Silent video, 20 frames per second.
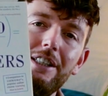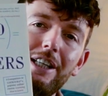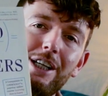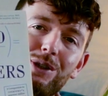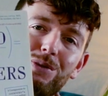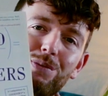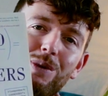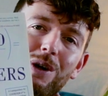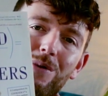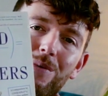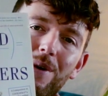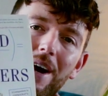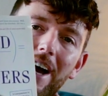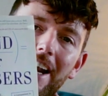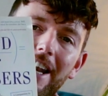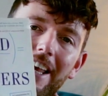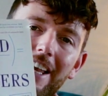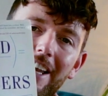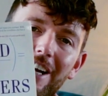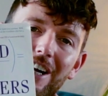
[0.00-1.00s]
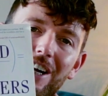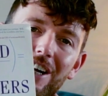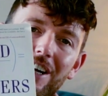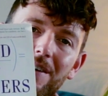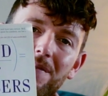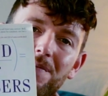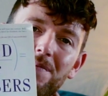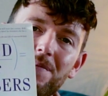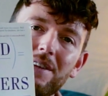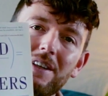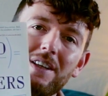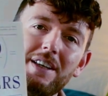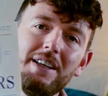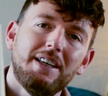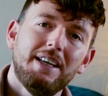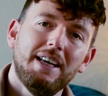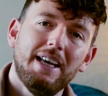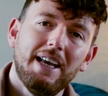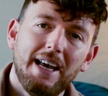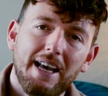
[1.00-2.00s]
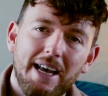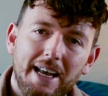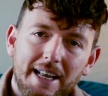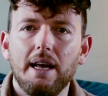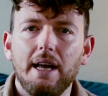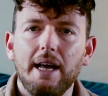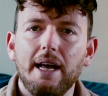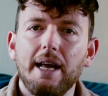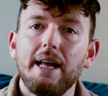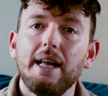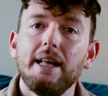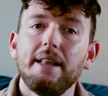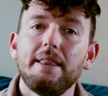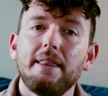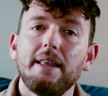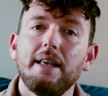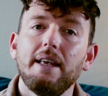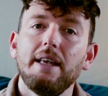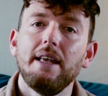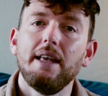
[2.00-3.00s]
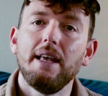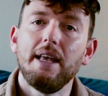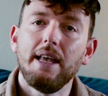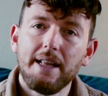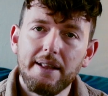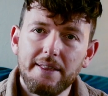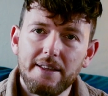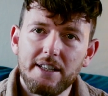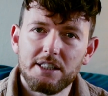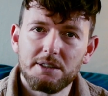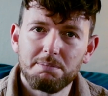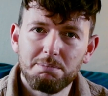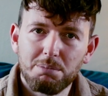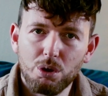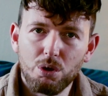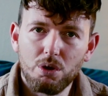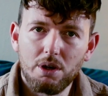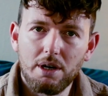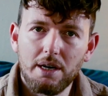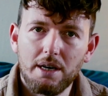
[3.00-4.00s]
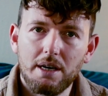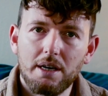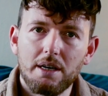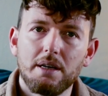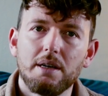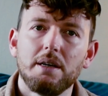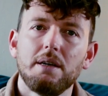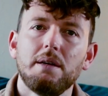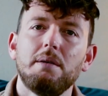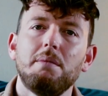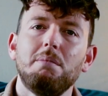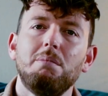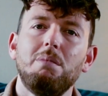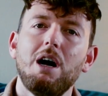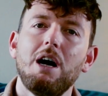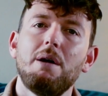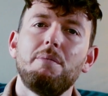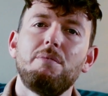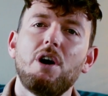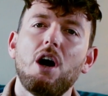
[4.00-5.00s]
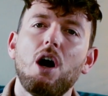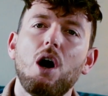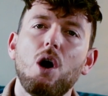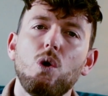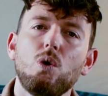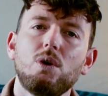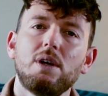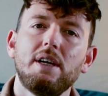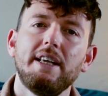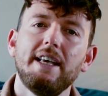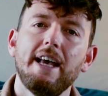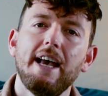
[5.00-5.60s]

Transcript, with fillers: This one right here. And in this book, Barbara Oakley